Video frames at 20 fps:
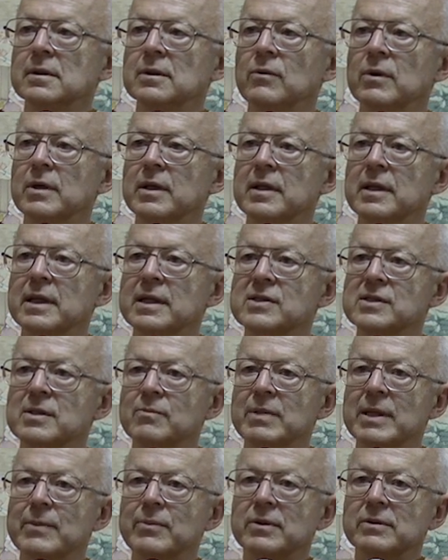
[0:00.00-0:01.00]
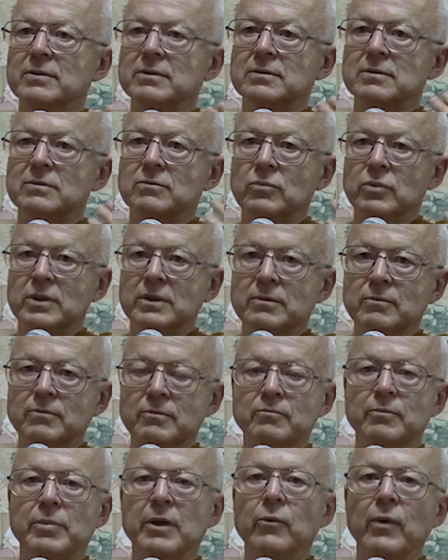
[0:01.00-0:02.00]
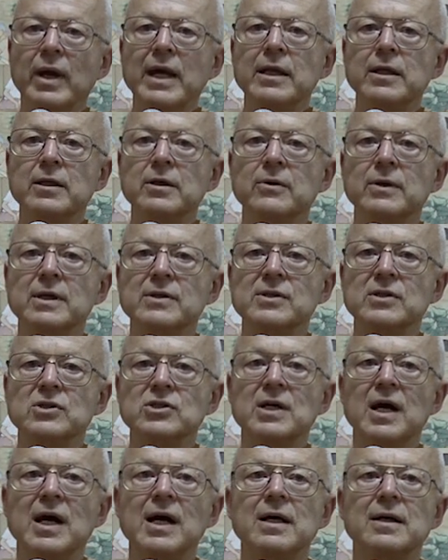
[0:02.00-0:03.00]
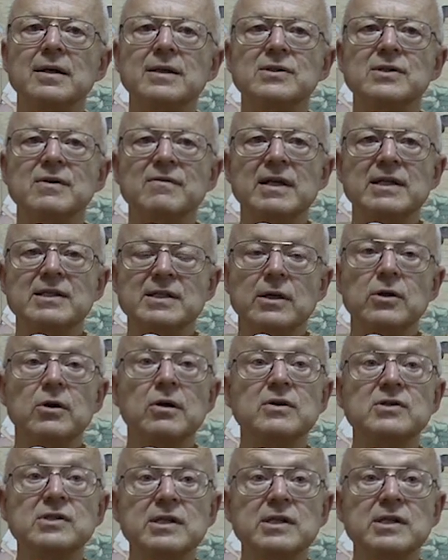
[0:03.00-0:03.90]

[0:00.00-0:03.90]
One of the things that people would berate you as a child is that they say you're a